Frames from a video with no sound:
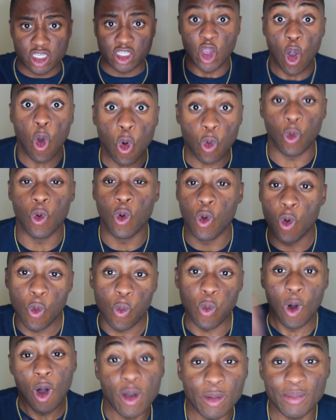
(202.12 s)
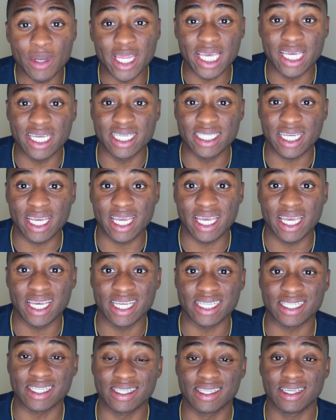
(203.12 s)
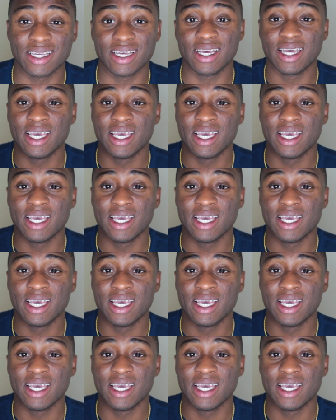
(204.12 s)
Yo, welcome to E&J Hits.